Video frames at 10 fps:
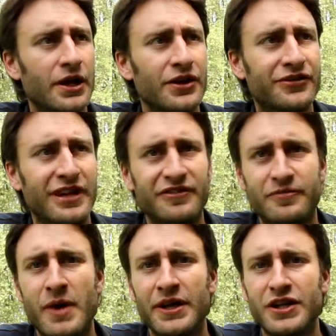
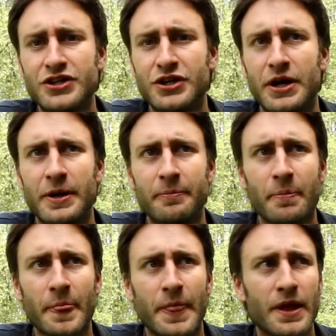self-managed
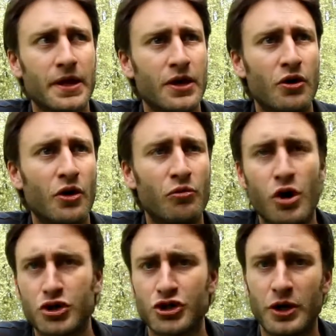
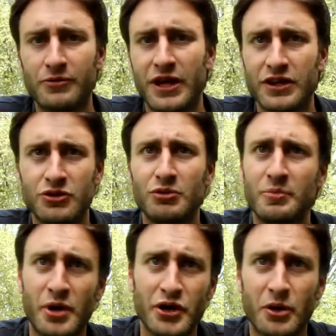workshops, like you
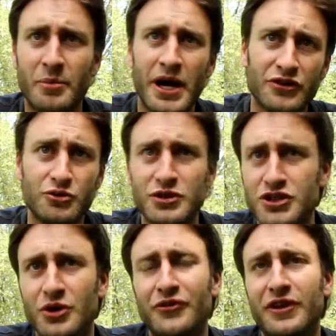repair your bike, do it
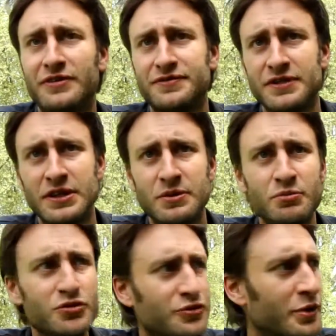yourself,
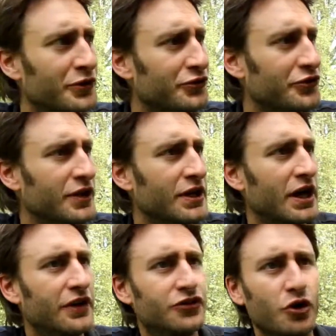movements,
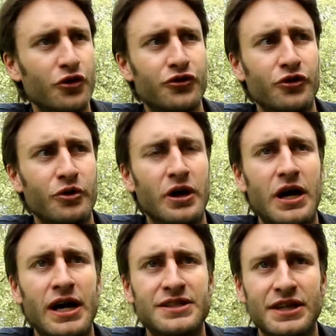and also
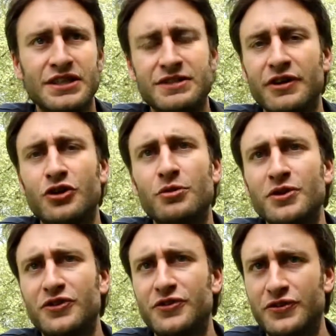alternative
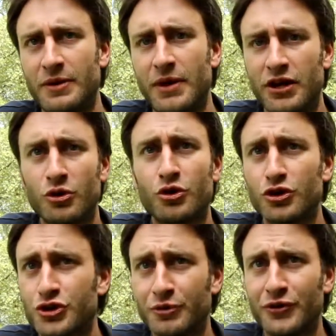economic systems like local
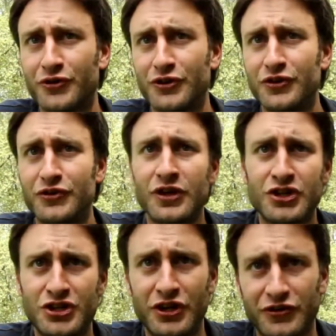currencies,
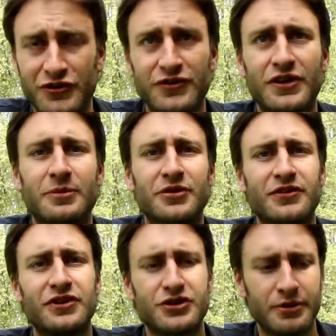shared systems,
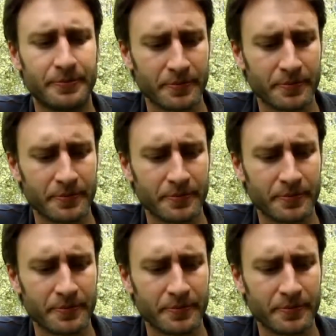etc.